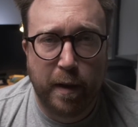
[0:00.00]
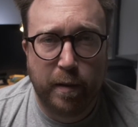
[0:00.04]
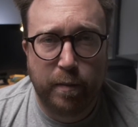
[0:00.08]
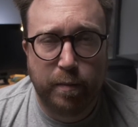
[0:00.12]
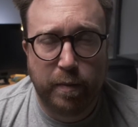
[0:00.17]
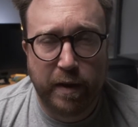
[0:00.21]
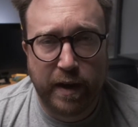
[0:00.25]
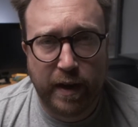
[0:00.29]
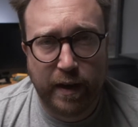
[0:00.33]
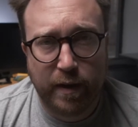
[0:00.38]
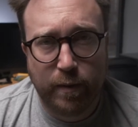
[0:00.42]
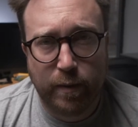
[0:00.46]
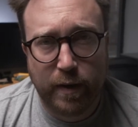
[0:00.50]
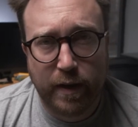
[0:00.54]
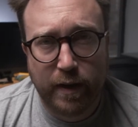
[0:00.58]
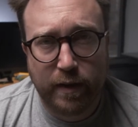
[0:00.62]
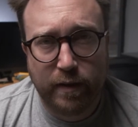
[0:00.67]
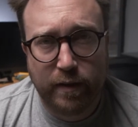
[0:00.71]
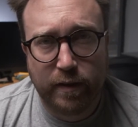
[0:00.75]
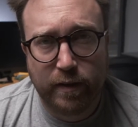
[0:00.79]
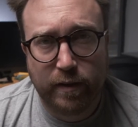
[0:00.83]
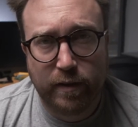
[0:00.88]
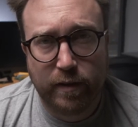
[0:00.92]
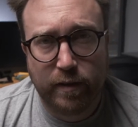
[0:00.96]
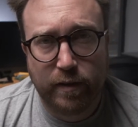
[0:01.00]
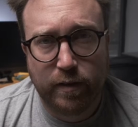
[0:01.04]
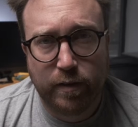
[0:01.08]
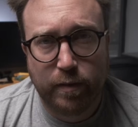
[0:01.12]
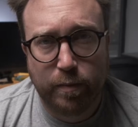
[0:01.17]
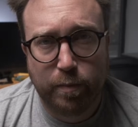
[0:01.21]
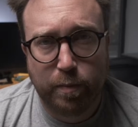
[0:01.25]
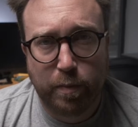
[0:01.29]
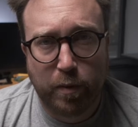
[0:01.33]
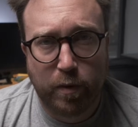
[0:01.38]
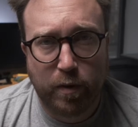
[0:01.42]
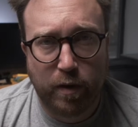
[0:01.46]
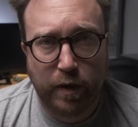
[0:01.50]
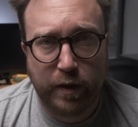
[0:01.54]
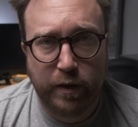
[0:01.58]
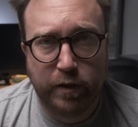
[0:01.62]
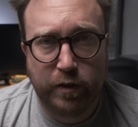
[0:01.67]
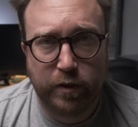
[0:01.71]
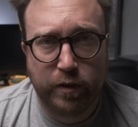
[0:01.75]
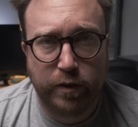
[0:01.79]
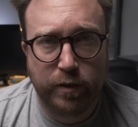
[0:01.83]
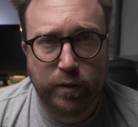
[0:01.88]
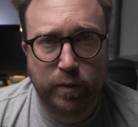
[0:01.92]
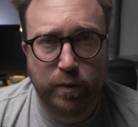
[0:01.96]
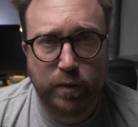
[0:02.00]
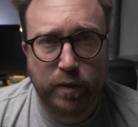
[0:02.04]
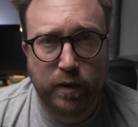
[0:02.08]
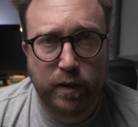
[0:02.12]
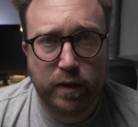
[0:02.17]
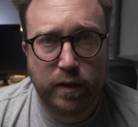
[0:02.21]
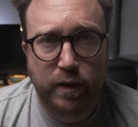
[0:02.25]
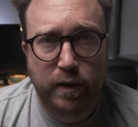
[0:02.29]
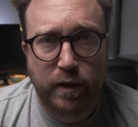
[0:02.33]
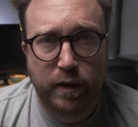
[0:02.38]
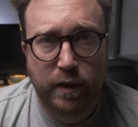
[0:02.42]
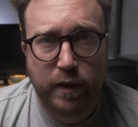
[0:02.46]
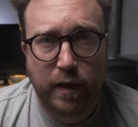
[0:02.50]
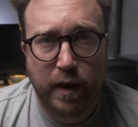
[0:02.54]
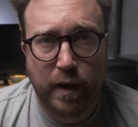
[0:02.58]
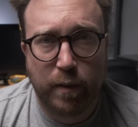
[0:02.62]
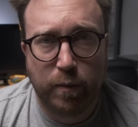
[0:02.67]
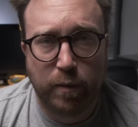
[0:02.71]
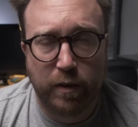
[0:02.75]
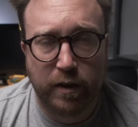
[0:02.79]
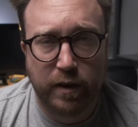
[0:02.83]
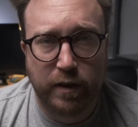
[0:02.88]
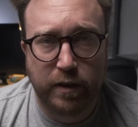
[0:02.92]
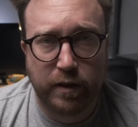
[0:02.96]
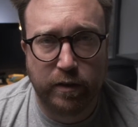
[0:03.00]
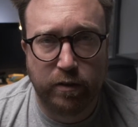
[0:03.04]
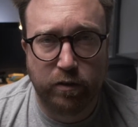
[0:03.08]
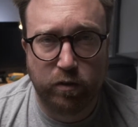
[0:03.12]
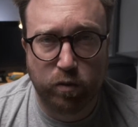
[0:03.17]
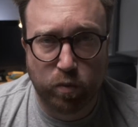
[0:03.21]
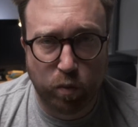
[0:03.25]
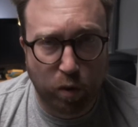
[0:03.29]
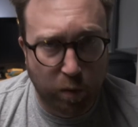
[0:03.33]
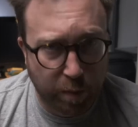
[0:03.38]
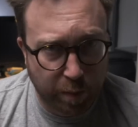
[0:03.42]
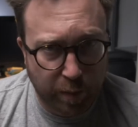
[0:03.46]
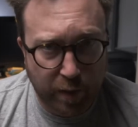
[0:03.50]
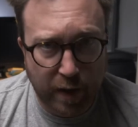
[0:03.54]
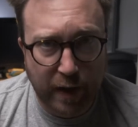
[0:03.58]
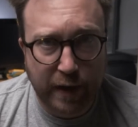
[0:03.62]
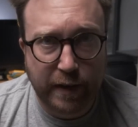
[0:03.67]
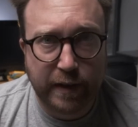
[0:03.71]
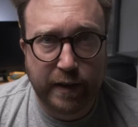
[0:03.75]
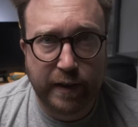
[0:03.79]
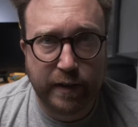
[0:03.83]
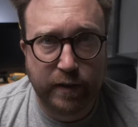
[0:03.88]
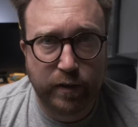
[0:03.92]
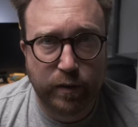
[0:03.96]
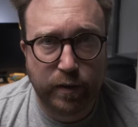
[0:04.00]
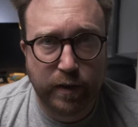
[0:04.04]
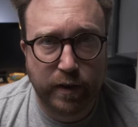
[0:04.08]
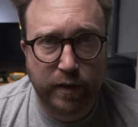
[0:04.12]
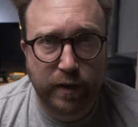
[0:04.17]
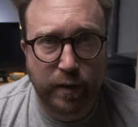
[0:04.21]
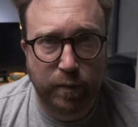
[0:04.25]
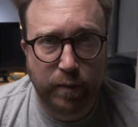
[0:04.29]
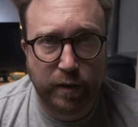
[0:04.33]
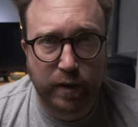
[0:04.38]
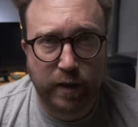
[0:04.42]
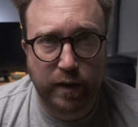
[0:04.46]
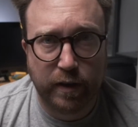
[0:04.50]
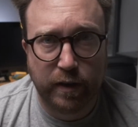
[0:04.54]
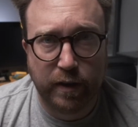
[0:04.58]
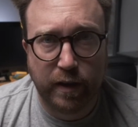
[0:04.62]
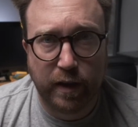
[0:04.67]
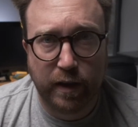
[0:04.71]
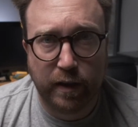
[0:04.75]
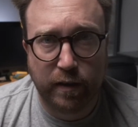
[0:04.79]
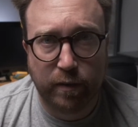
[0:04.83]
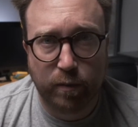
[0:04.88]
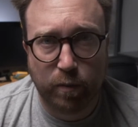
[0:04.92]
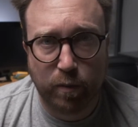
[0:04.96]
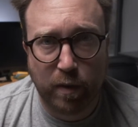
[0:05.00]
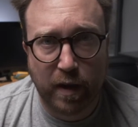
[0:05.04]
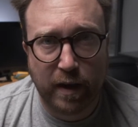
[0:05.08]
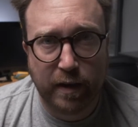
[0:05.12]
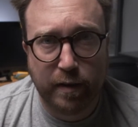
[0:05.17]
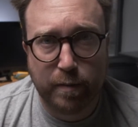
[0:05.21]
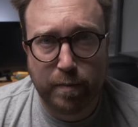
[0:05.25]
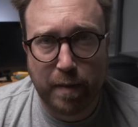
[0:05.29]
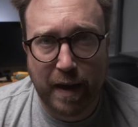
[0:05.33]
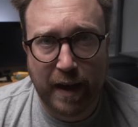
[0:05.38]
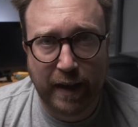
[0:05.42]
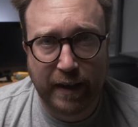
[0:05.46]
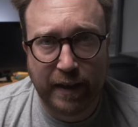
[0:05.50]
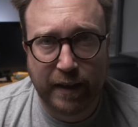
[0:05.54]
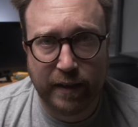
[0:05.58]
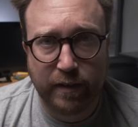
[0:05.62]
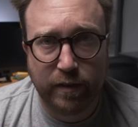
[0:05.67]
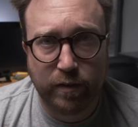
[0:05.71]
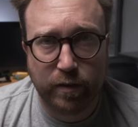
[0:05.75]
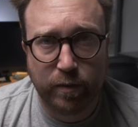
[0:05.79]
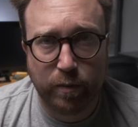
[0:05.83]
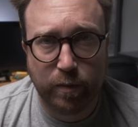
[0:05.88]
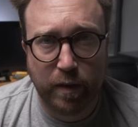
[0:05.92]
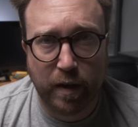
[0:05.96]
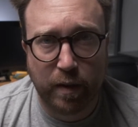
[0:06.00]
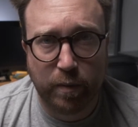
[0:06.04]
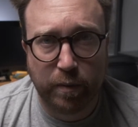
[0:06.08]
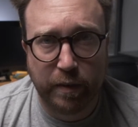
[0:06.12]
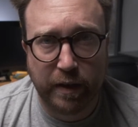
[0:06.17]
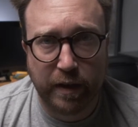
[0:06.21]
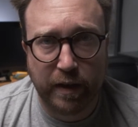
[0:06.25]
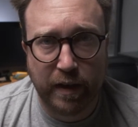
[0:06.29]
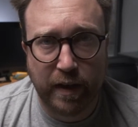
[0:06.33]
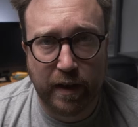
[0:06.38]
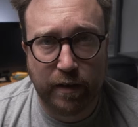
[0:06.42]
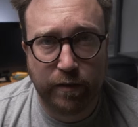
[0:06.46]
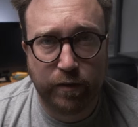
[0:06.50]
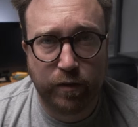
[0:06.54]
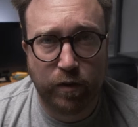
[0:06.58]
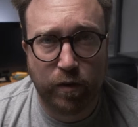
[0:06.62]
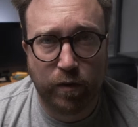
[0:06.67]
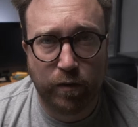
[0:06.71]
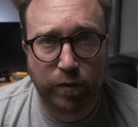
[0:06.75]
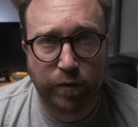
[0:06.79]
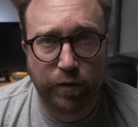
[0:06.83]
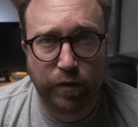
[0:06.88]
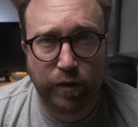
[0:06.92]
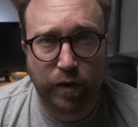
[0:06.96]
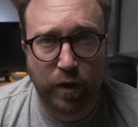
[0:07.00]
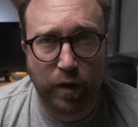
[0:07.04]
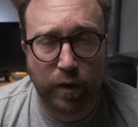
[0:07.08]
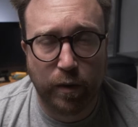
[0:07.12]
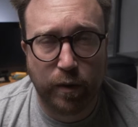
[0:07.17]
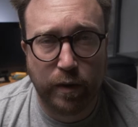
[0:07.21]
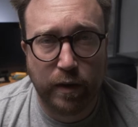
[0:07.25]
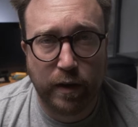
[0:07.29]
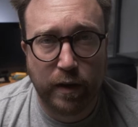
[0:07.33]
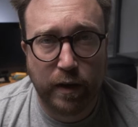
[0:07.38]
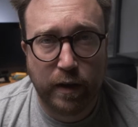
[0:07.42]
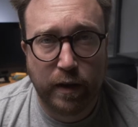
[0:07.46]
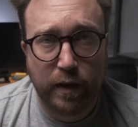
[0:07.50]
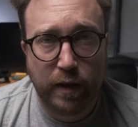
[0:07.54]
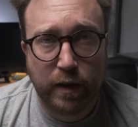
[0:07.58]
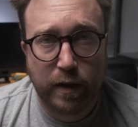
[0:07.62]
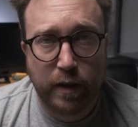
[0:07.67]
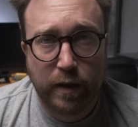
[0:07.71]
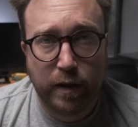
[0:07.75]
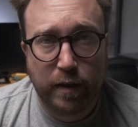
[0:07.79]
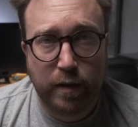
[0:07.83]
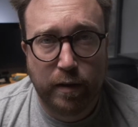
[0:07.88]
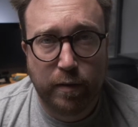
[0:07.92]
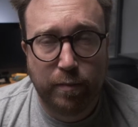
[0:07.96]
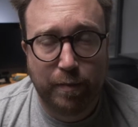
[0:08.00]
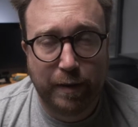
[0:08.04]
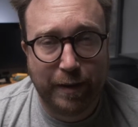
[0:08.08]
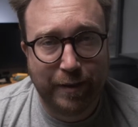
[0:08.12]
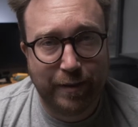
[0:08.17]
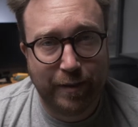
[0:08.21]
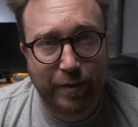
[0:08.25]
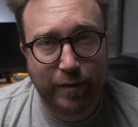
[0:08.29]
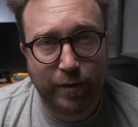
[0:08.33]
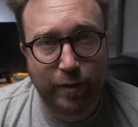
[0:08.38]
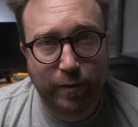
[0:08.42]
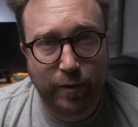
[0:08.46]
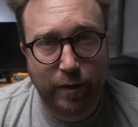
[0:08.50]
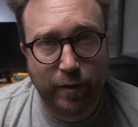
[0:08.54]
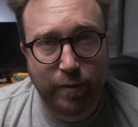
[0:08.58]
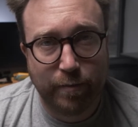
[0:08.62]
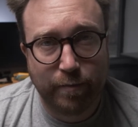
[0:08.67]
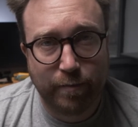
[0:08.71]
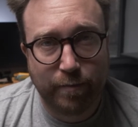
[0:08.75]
But anyway, this is part two, and we're going to drop right into it, and we're going to get right back into where we left off. So please enjoy.